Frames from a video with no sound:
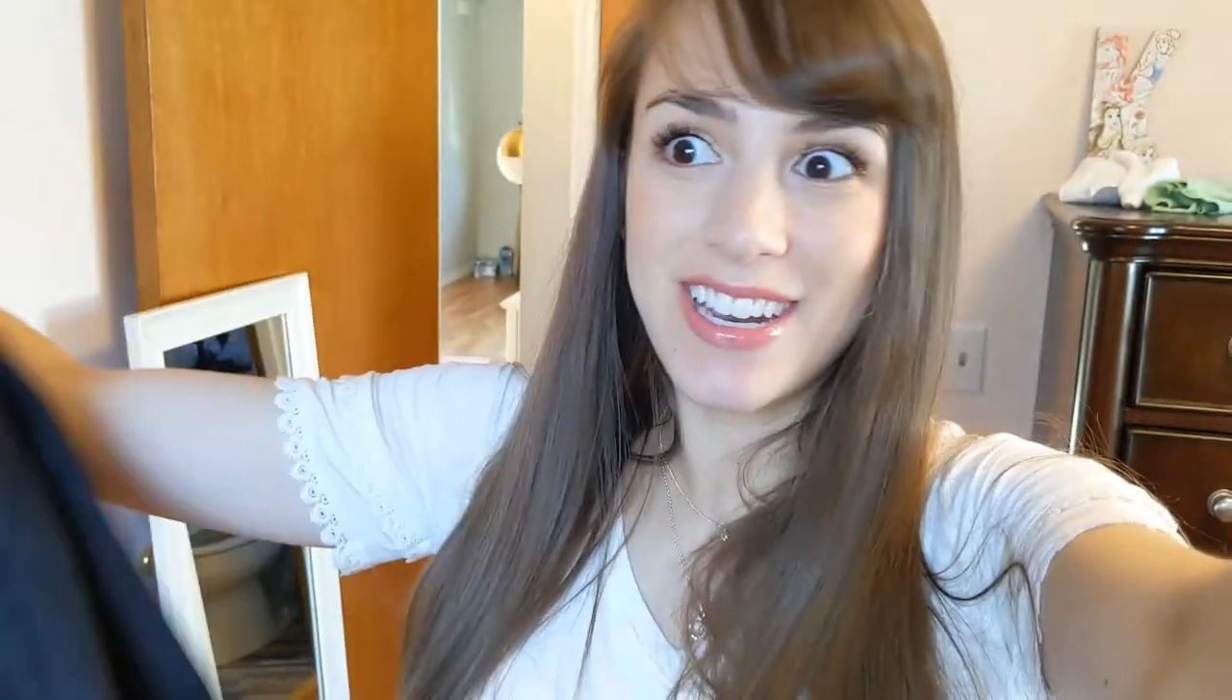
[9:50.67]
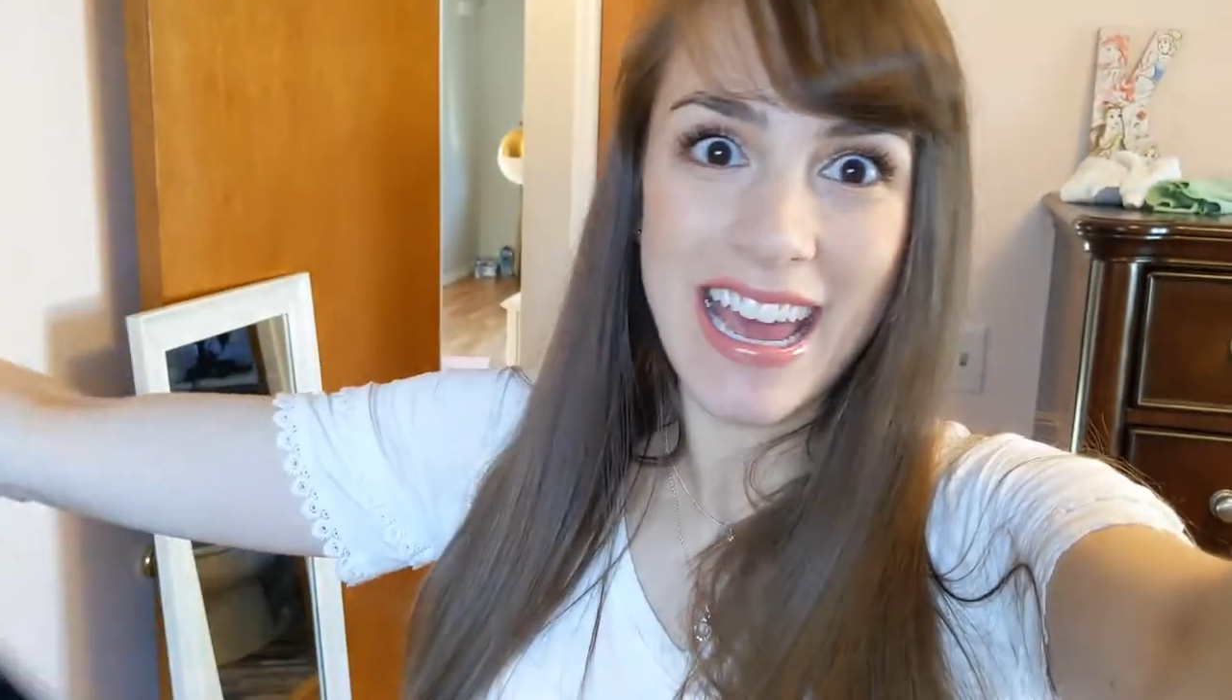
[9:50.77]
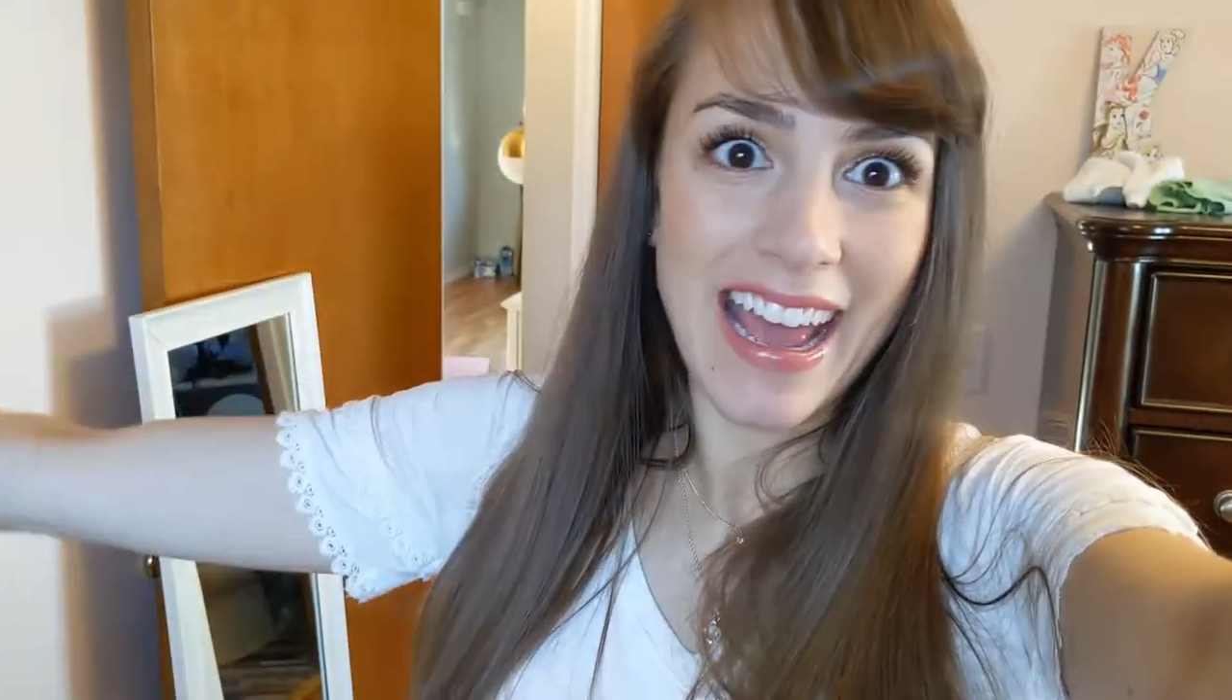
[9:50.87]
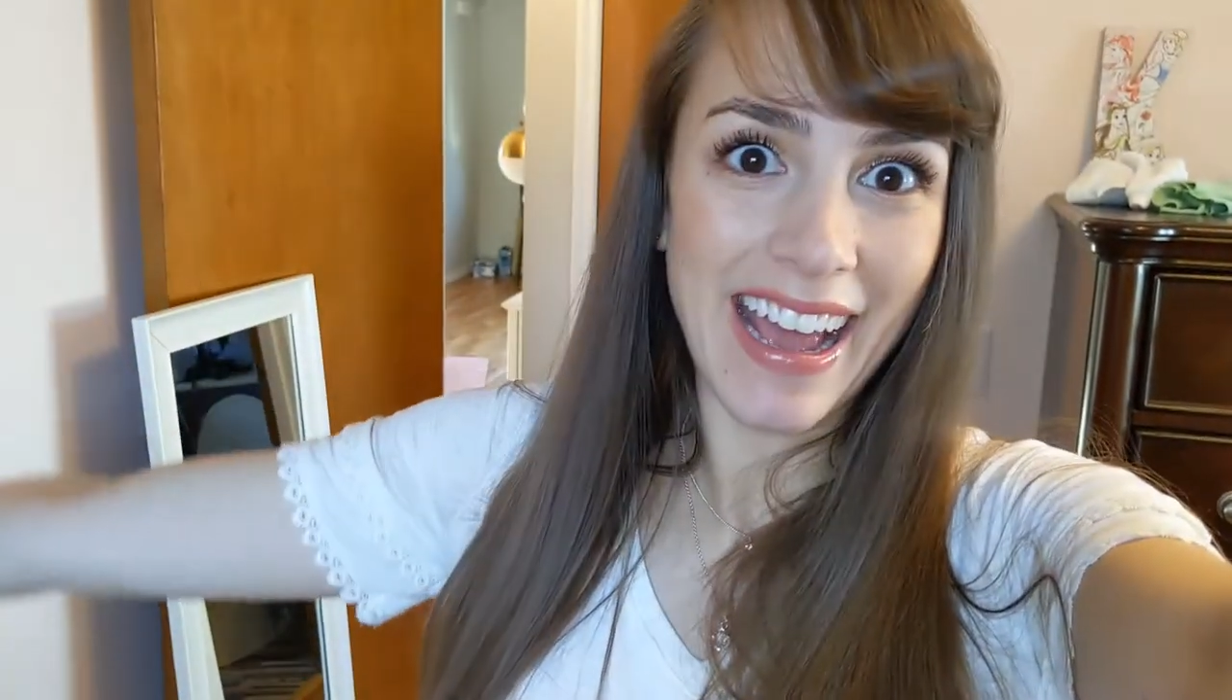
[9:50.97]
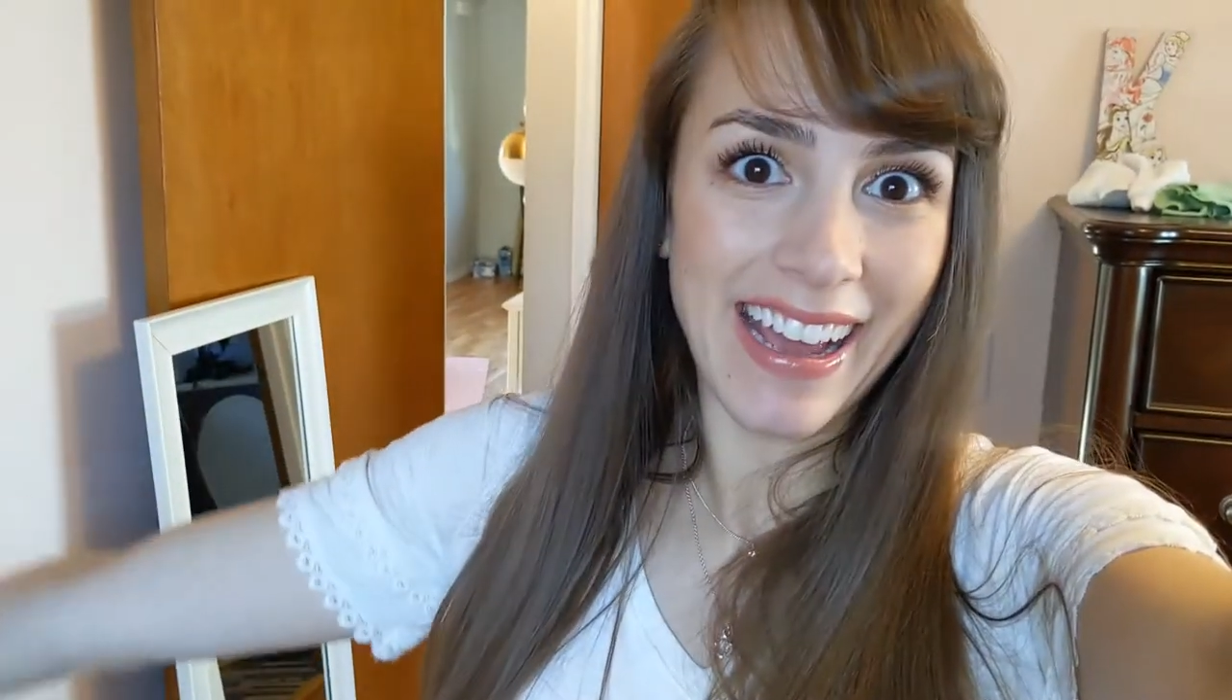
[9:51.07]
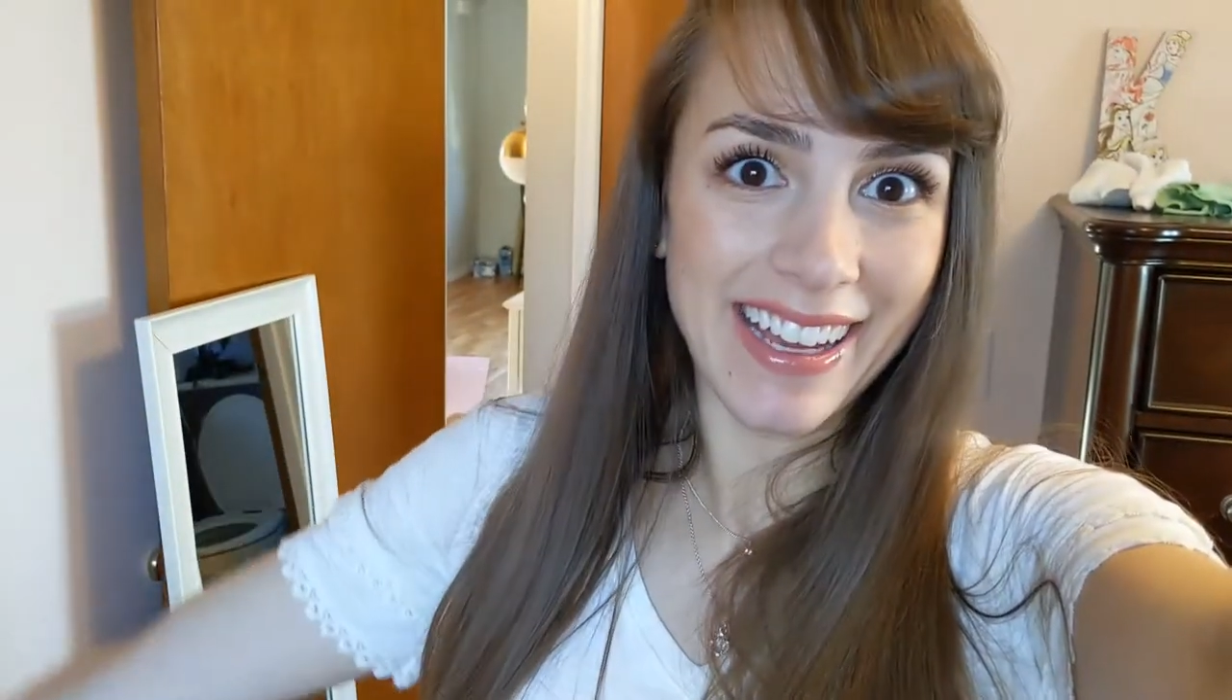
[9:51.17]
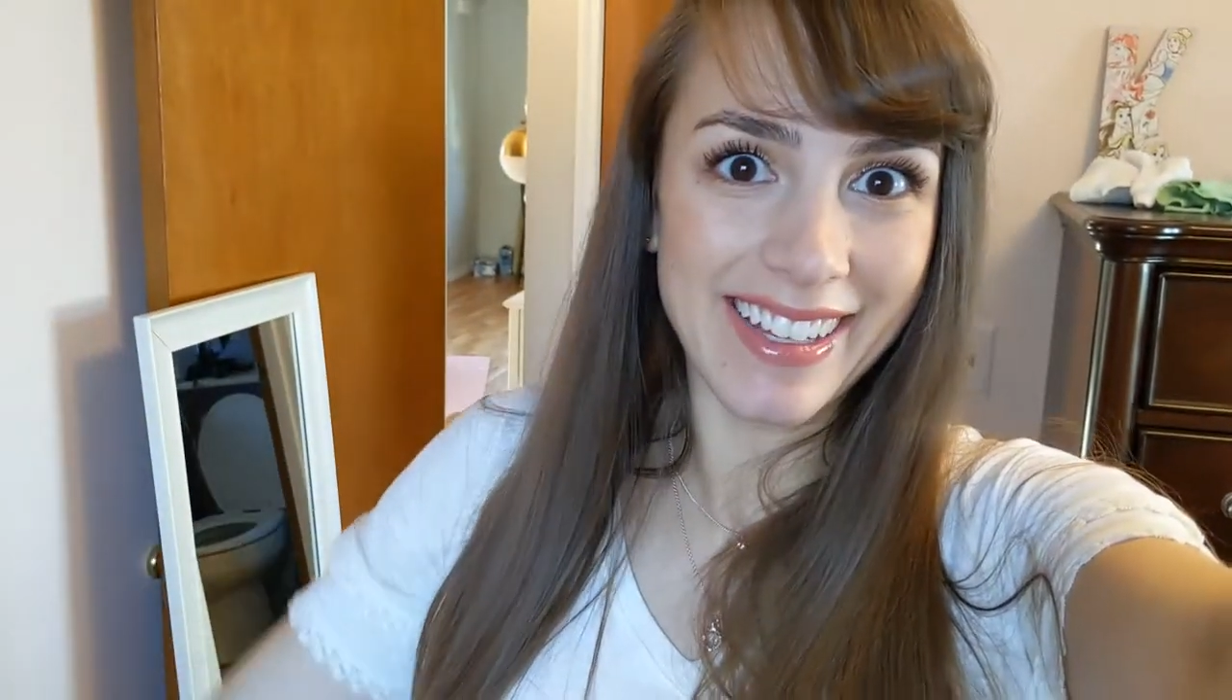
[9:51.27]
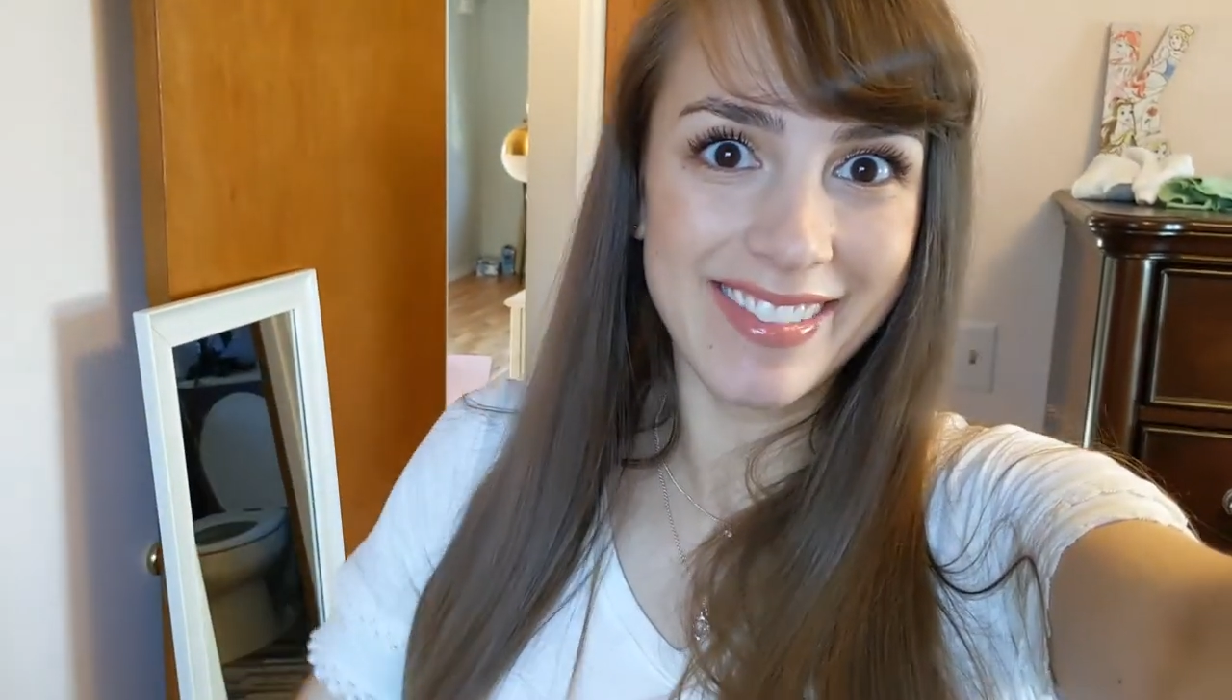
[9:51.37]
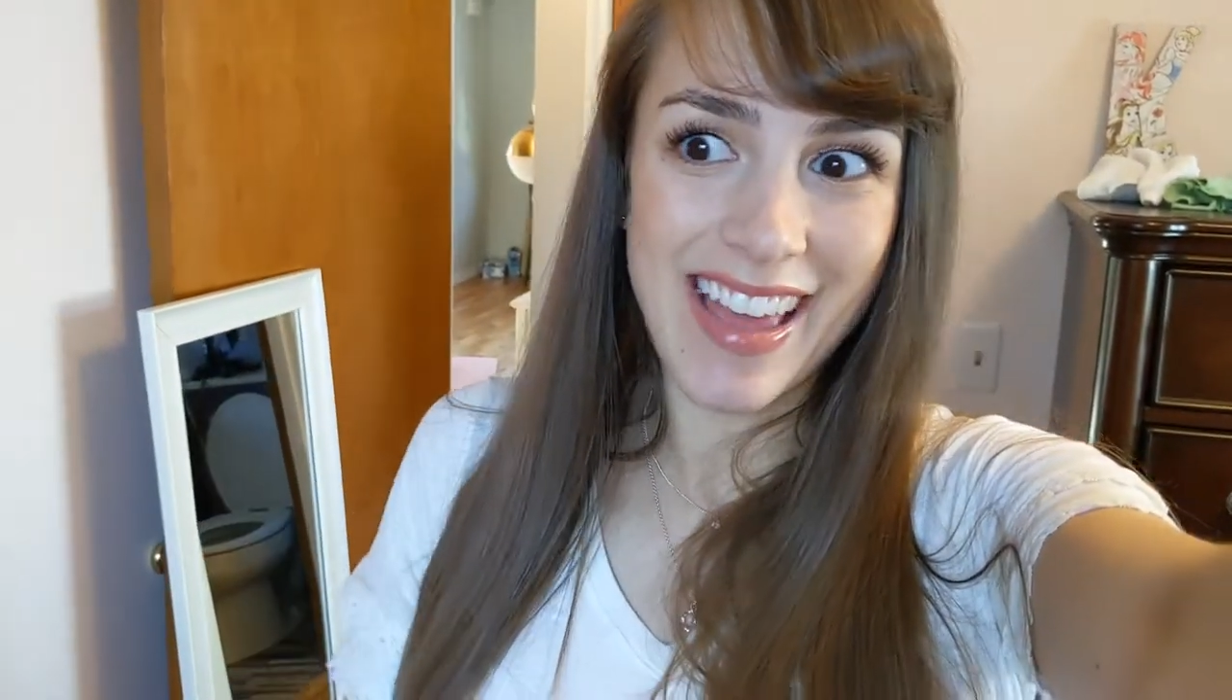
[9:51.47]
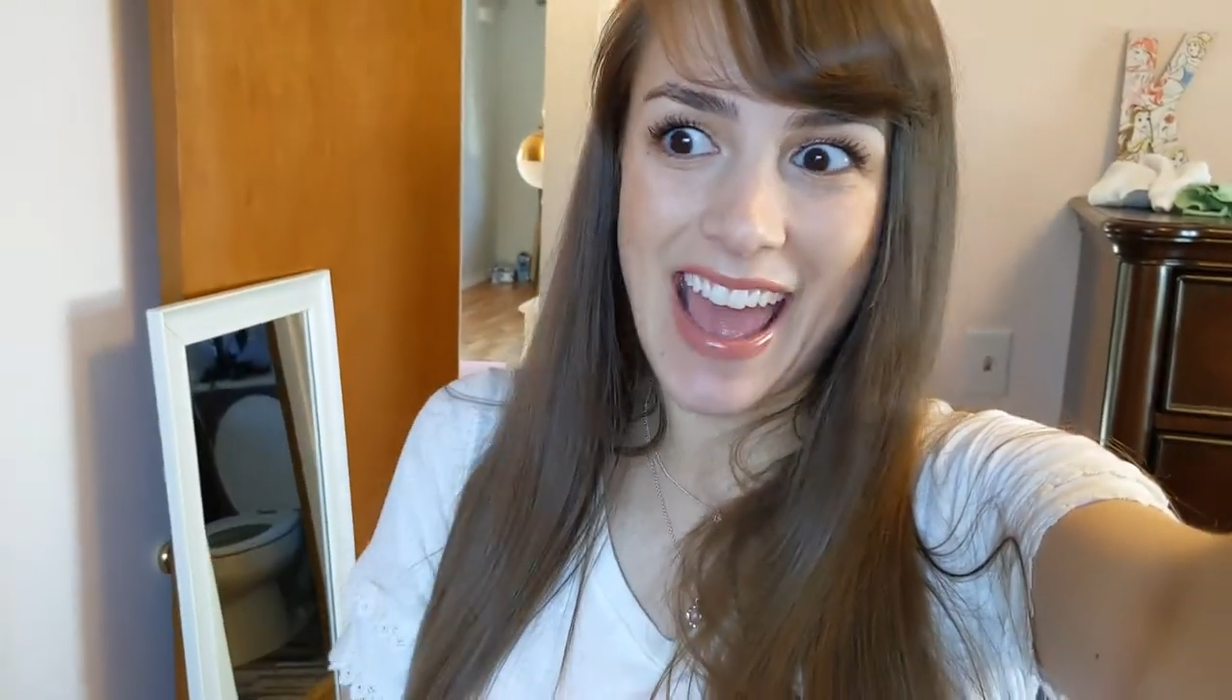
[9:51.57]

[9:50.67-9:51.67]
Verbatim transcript: day